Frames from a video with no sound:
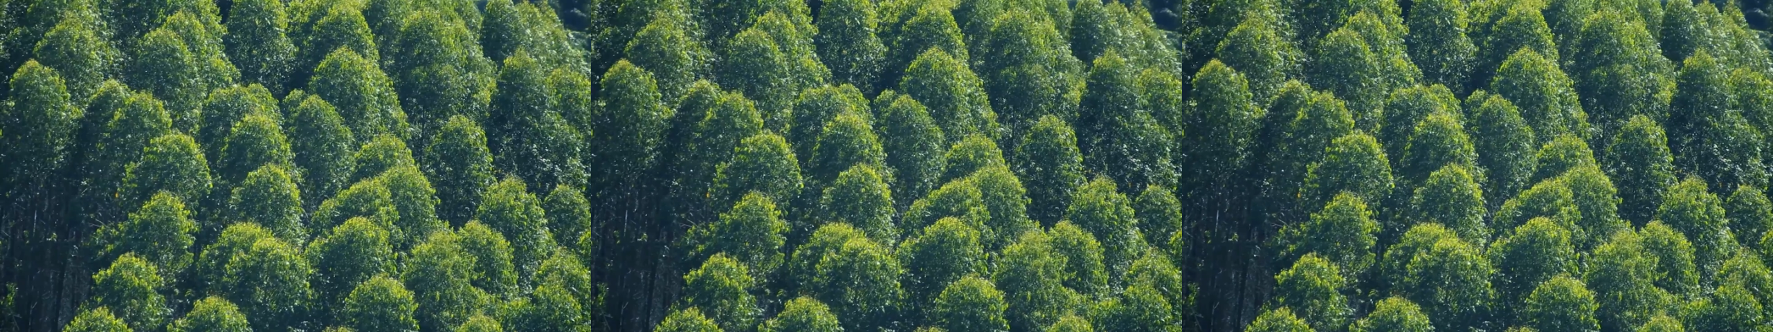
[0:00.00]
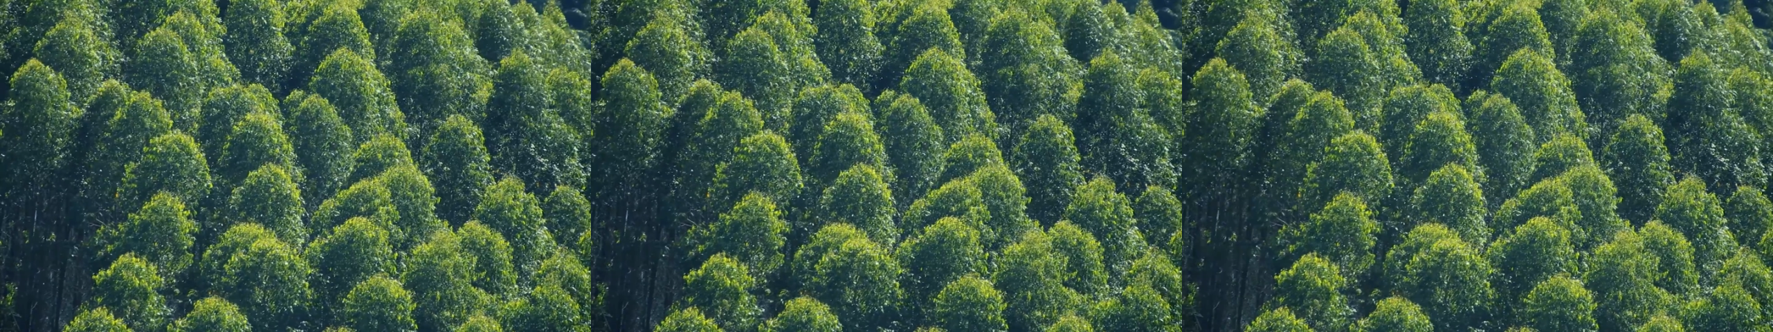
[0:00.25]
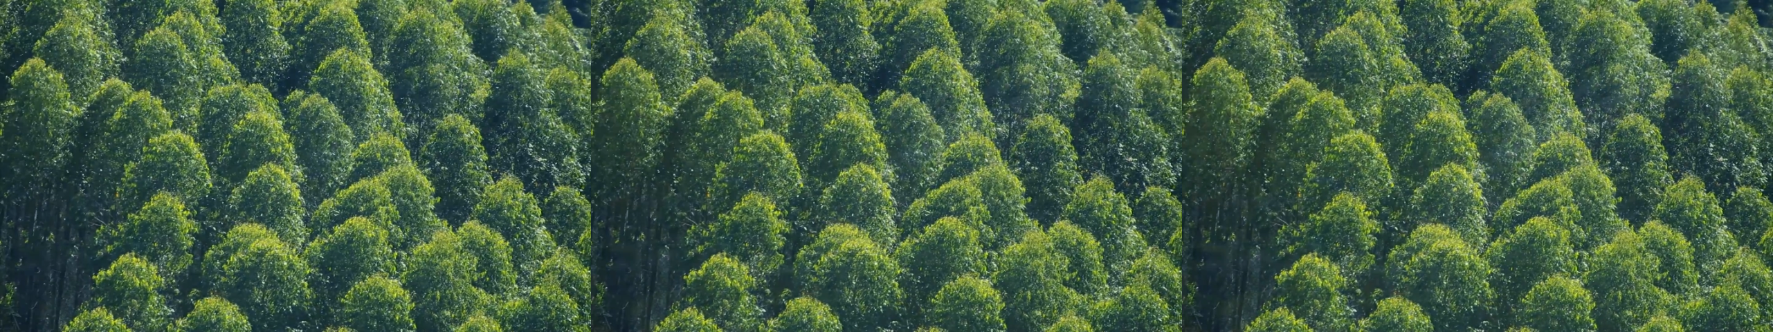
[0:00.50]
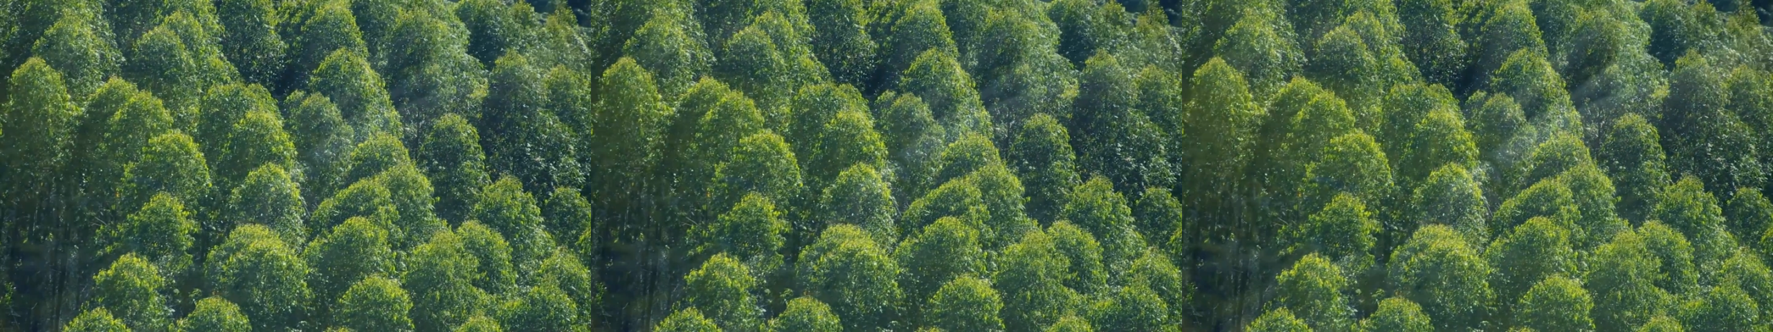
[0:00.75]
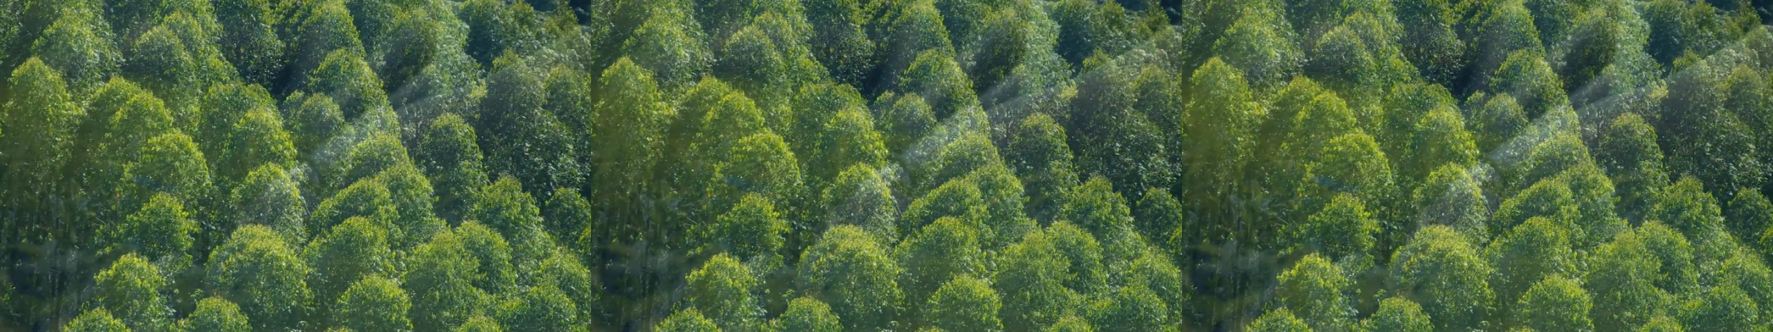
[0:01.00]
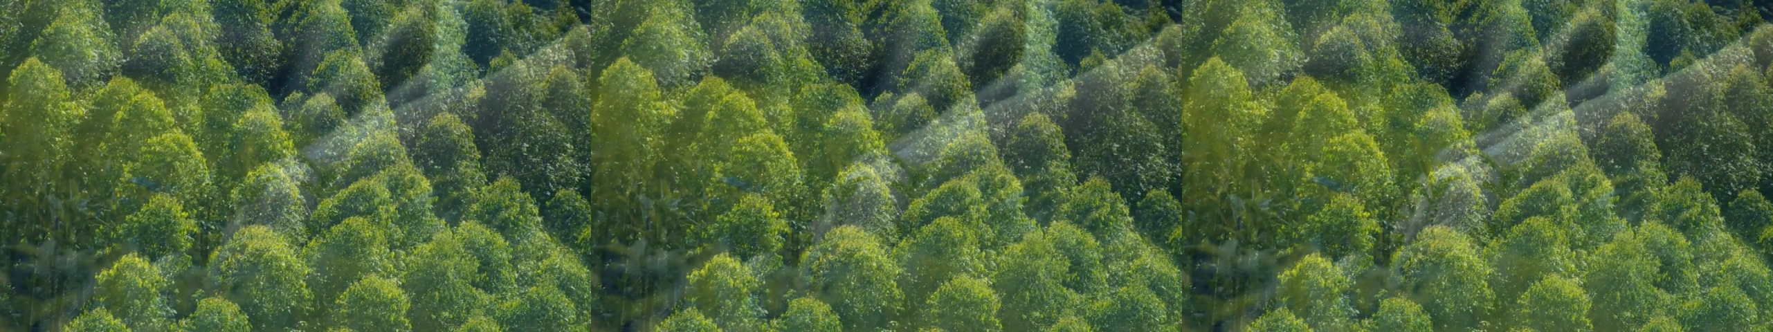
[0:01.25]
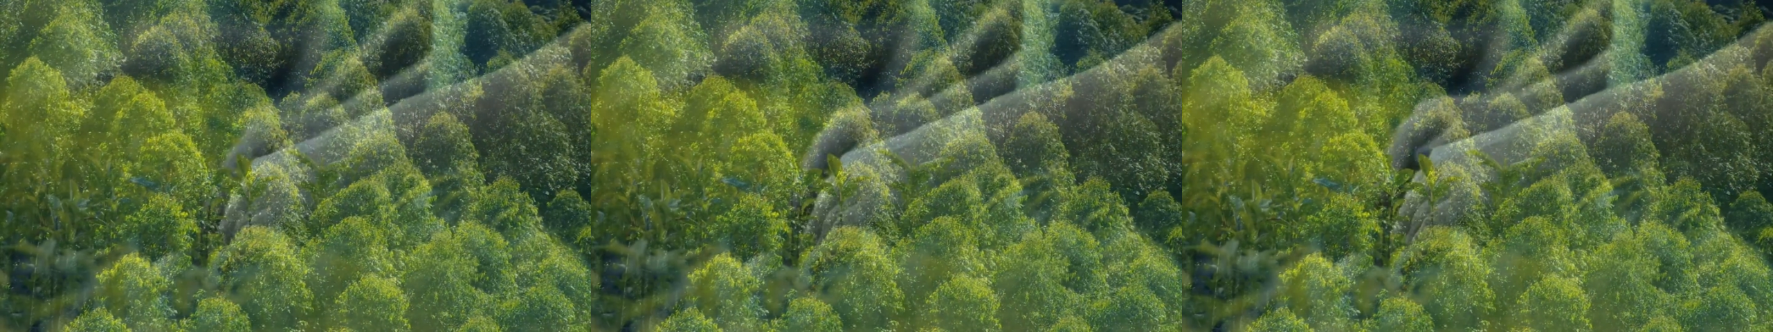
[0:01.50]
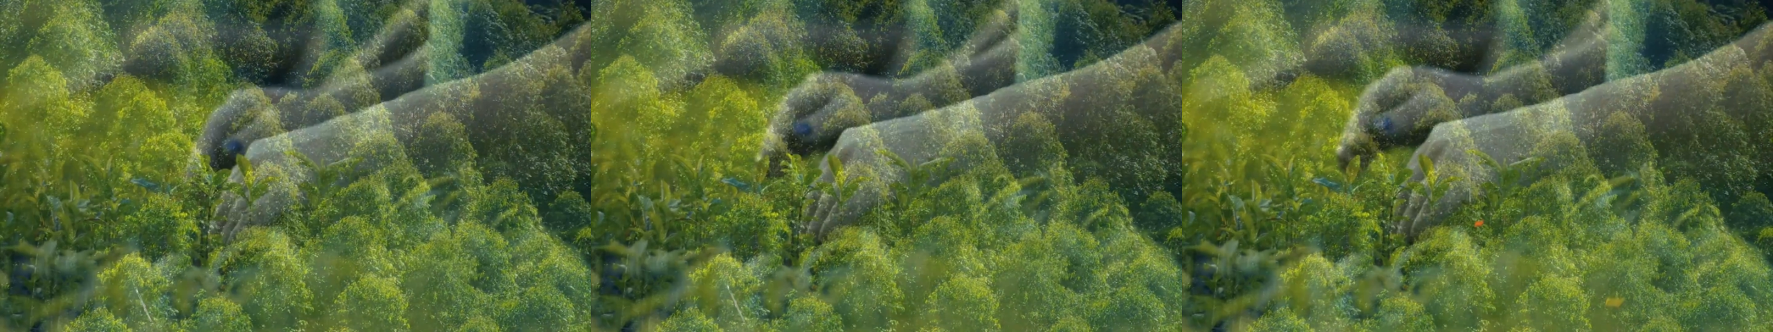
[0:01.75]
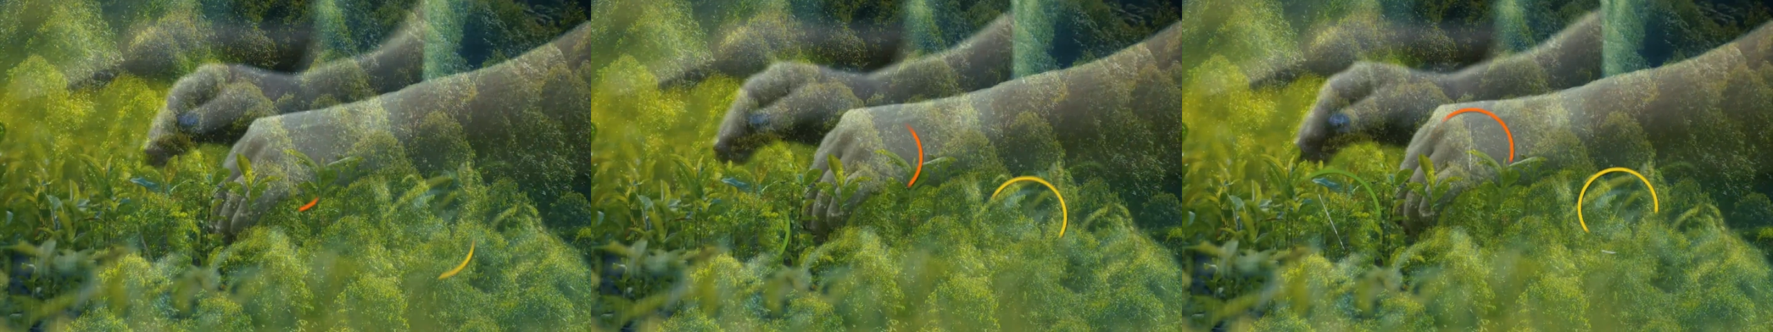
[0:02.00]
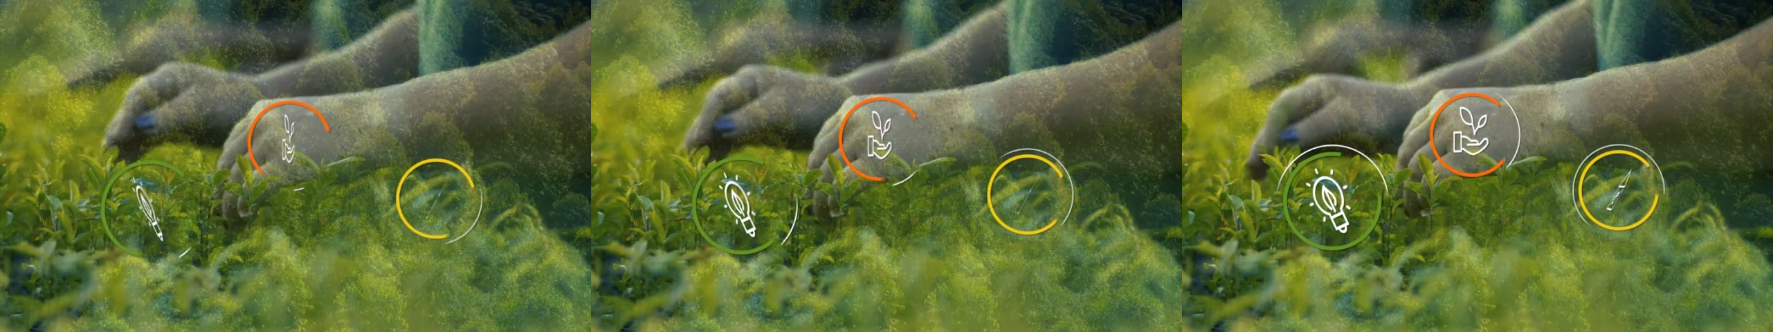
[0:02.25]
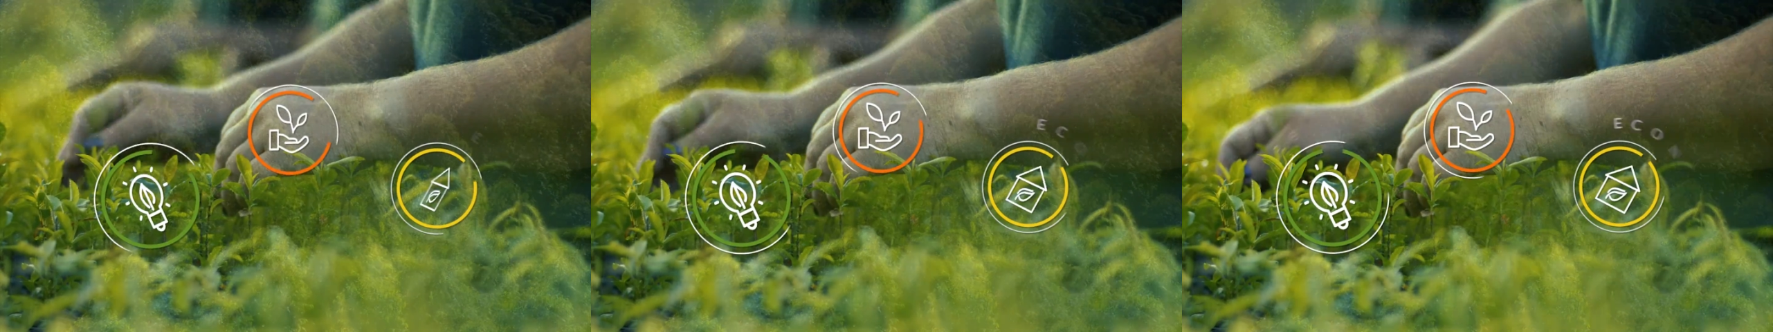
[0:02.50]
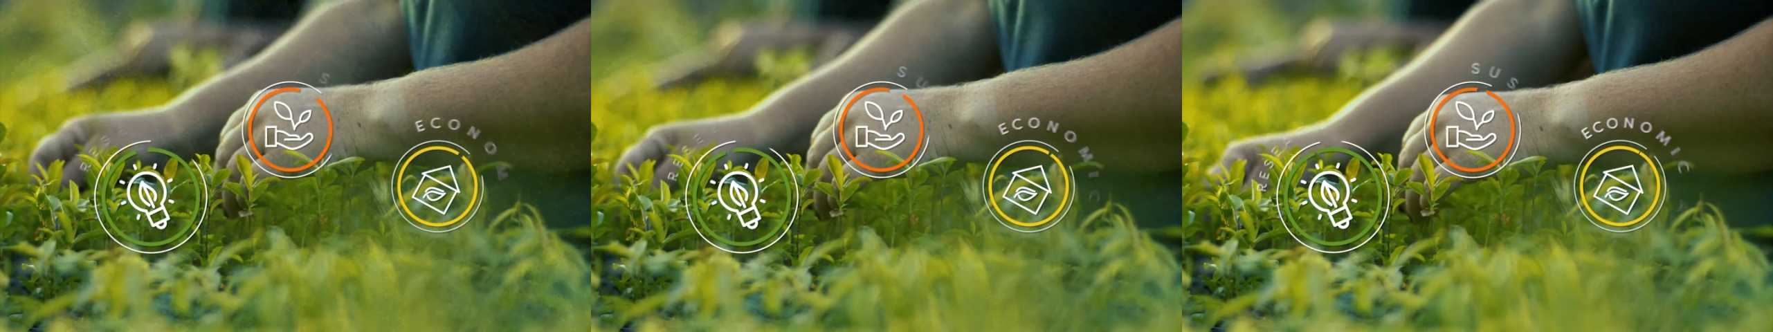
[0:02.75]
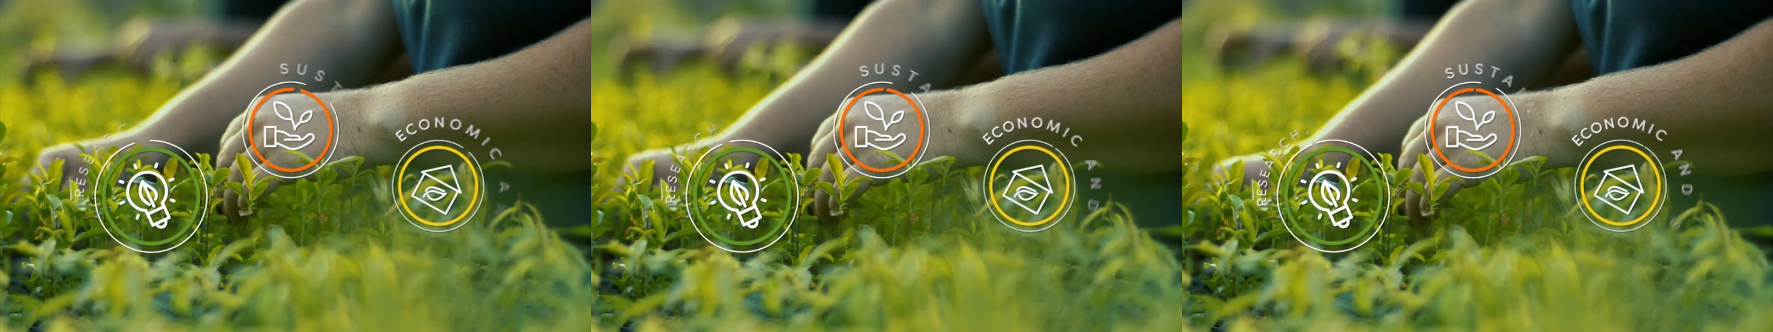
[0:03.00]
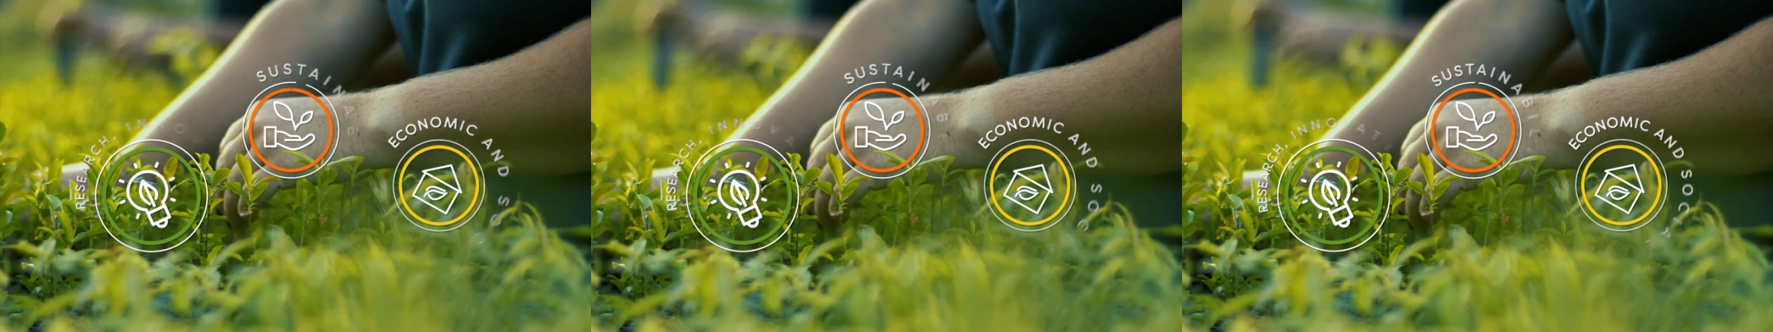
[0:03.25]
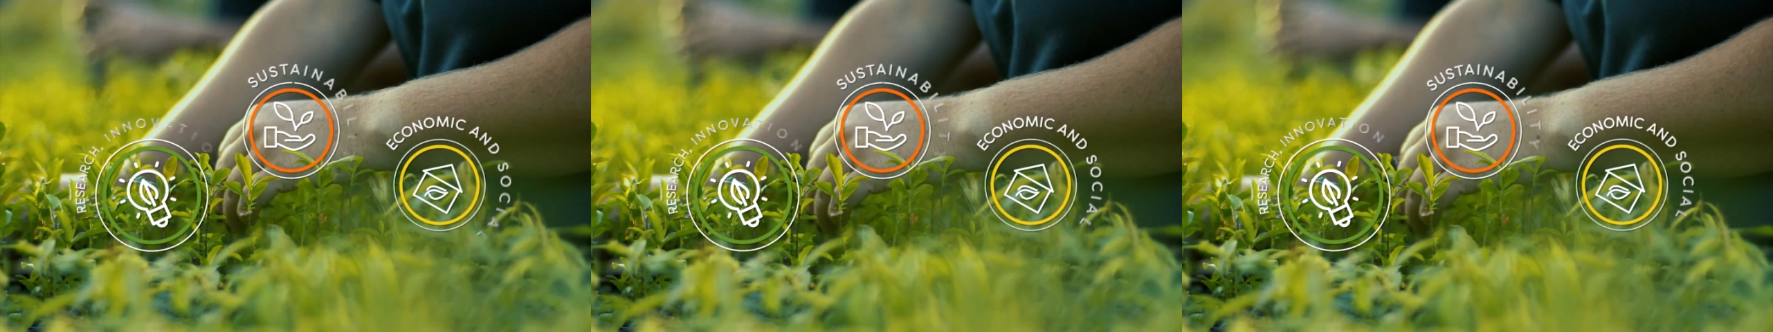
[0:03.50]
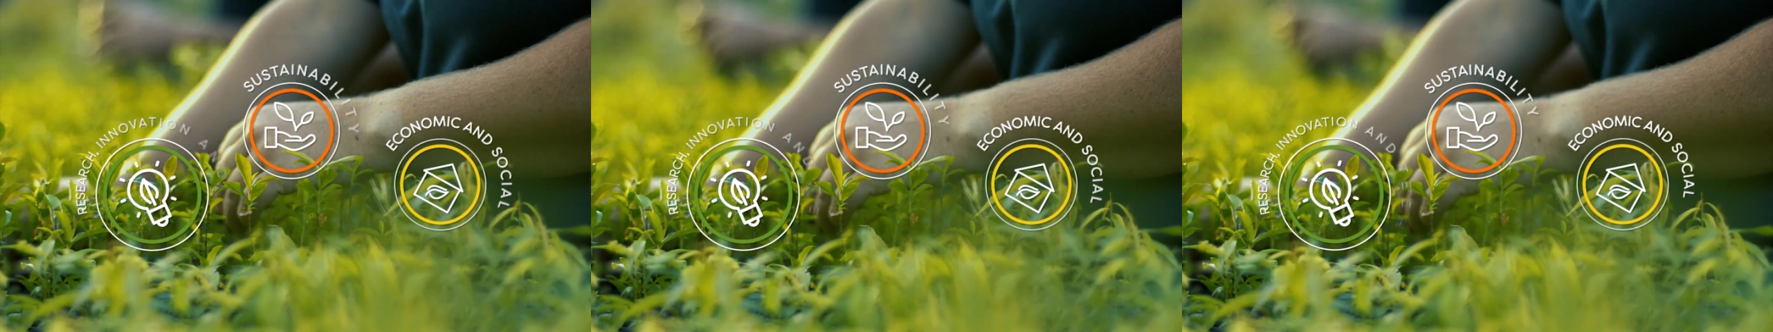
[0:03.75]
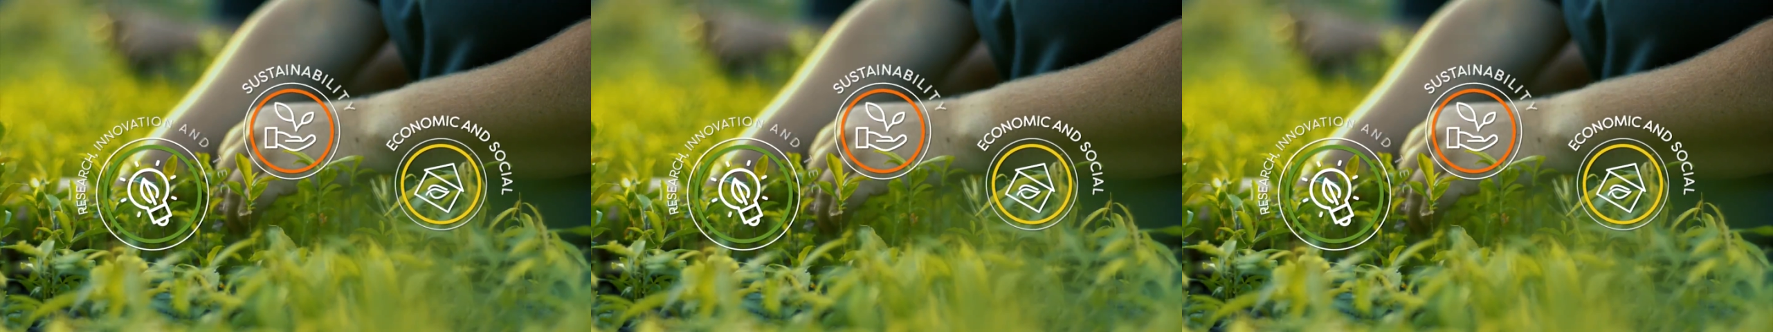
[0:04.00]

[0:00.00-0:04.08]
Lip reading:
Nobody's mouth can be seen.